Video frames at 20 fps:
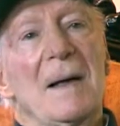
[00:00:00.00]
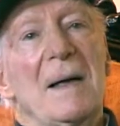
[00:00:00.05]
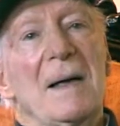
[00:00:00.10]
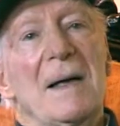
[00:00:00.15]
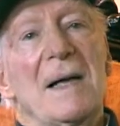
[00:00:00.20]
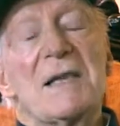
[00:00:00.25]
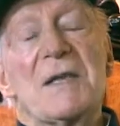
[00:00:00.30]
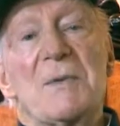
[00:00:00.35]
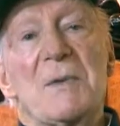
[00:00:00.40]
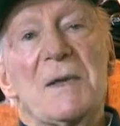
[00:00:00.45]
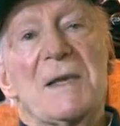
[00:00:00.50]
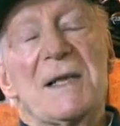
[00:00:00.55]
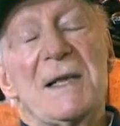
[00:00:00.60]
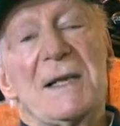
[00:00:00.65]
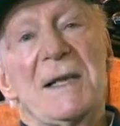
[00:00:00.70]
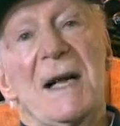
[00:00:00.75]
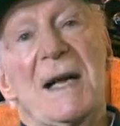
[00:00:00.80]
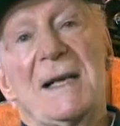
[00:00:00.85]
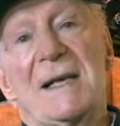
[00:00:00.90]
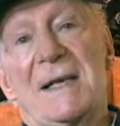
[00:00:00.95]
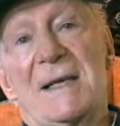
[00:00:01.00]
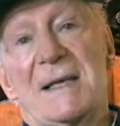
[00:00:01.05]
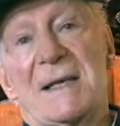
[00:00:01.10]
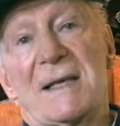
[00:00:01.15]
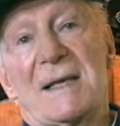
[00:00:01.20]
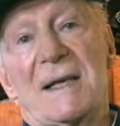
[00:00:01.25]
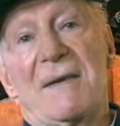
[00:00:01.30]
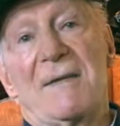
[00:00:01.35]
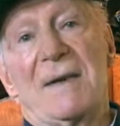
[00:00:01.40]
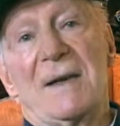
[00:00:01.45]
This was in
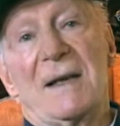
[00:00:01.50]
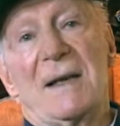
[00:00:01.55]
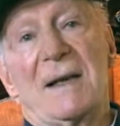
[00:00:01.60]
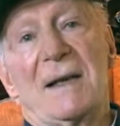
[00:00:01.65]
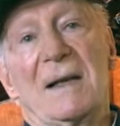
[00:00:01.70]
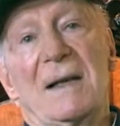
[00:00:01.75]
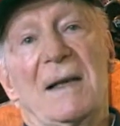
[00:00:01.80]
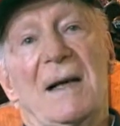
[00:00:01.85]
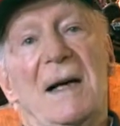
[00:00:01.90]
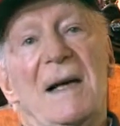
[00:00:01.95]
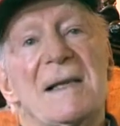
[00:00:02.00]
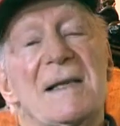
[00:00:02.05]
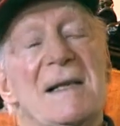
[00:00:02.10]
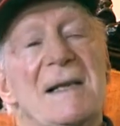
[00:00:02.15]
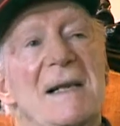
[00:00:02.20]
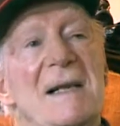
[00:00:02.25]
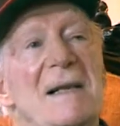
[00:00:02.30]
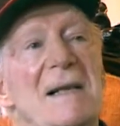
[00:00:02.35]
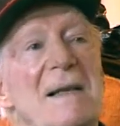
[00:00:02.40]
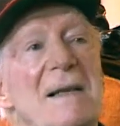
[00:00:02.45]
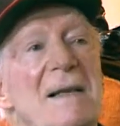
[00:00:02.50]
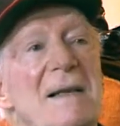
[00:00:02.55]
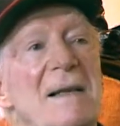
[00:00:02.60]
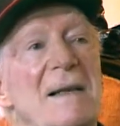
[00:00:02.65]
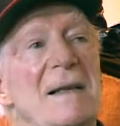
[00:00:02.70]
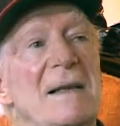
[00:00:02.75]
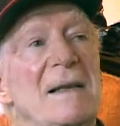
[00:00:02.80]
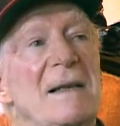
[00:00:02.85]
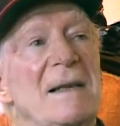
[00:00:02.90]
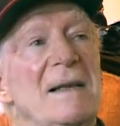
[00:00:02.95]
1970. I said in
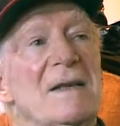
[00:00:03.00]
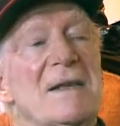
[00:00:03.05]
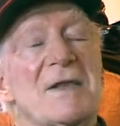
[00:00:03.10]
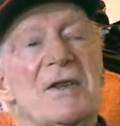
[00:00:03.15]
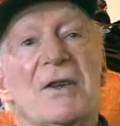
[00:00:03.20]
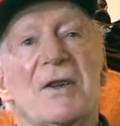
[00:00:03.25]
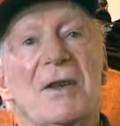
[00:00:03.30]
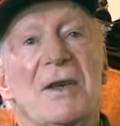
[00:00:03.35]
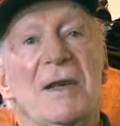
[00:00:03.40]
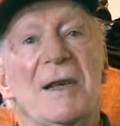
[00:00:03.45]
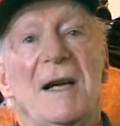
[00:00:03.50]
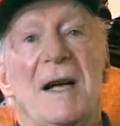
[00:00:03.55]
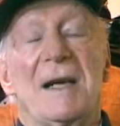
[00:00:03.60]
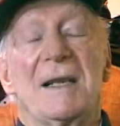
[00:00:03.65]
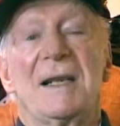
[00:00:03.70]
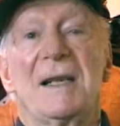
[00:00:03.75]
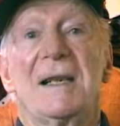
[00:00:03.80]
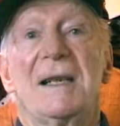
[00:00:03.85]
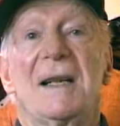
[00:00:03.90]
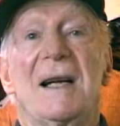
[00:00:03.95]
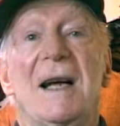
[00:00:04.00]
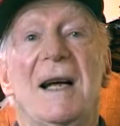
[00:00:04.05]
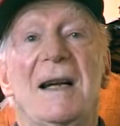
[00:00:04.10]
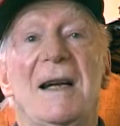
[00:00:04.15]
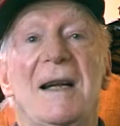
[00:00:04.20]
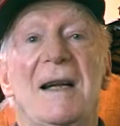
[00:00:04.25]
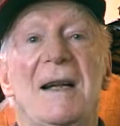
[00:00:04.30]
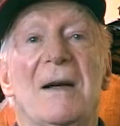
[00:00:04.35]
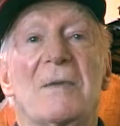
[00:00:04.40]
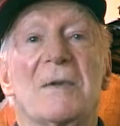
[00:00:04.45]
circa
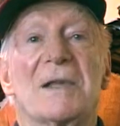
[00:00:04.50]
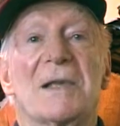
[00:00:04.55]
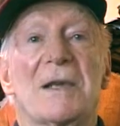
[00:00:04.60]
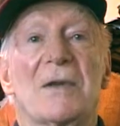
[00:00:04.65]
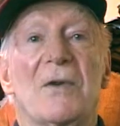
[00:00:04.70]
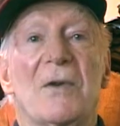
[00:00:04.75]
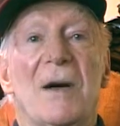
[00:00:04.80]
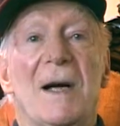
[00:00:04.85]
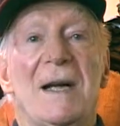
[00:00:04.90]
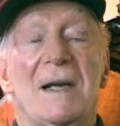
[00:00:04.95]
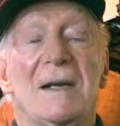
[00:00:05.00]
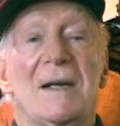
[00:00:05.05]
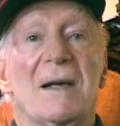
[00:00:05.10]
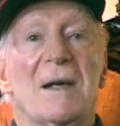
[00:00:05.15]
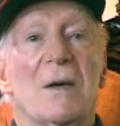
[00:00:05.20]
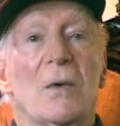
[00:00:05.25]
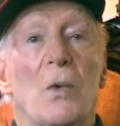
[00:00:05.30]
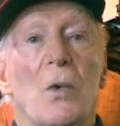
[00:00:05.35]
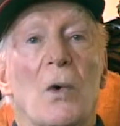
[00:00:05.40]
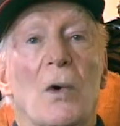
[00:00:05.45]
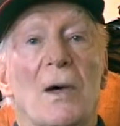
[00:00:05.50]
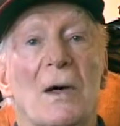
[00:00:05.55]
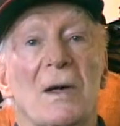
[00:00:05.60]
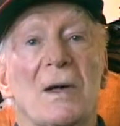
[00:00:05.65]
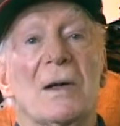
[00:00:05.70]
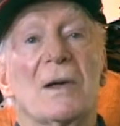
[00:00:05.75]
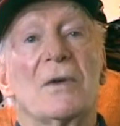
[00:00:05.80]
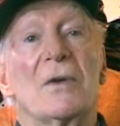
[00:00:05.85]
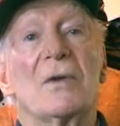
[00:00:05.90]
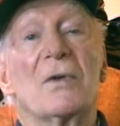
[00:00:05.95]
1990 there was a great
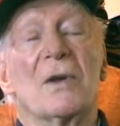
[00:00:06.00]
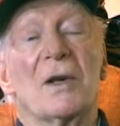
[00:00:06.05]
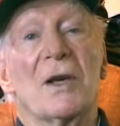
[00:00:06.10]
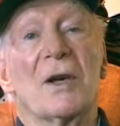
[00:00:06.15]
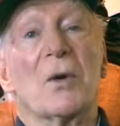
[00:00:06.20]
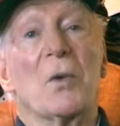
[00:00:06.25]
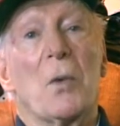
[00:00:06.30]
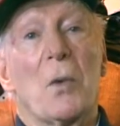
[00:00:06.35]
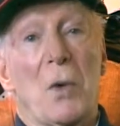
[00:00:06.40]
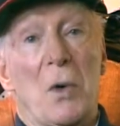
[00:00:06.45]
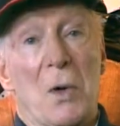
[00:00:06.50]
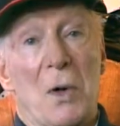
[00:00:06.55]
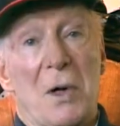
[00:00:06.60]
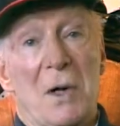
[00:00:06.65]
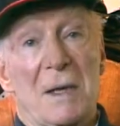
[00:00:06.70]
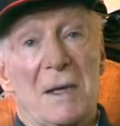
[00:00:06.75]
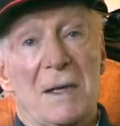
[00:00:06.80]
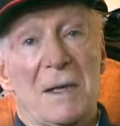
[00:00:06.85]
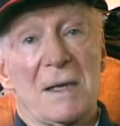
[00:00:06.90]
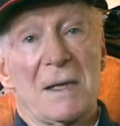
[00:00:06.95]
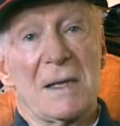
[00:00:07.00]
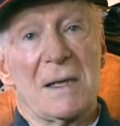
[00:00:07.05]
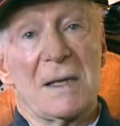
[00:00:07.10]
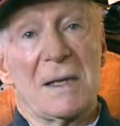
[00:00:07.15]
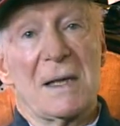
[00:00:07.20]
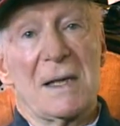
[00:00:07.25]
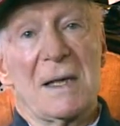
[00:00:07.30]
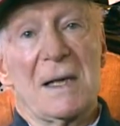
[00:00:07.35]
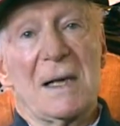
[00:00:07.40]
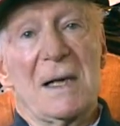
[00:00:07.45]
world nuclear war.
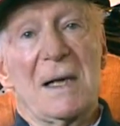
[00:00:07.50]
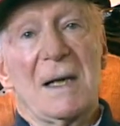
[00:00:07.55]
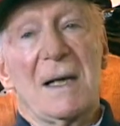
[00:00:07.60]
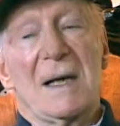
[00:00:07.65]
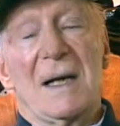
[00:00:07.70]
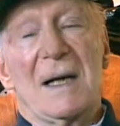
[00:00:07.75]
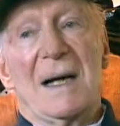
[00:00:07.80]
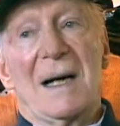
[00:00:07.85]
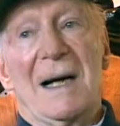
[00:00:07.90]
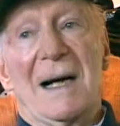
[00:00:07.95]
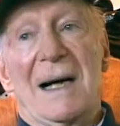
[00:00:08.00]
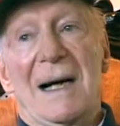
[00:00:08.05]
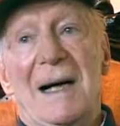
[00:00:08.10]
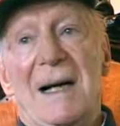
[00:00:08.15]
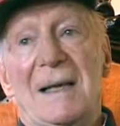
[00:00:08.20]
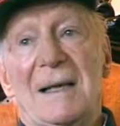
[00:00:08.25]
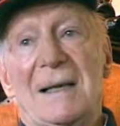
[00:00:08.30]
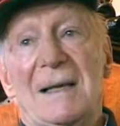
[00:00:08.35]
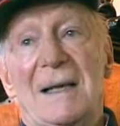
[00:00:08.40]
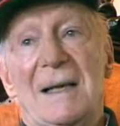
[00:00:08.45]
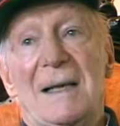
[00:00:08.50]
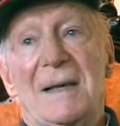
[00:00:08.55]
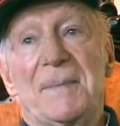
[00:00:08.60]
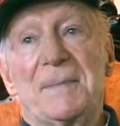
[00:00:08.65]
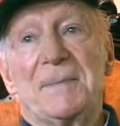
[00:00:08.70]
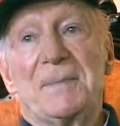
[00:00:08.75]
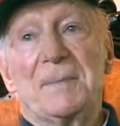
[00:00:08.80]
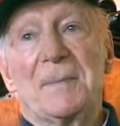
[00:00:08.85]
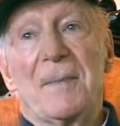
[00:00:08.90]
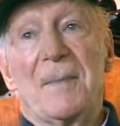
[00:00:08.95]
And a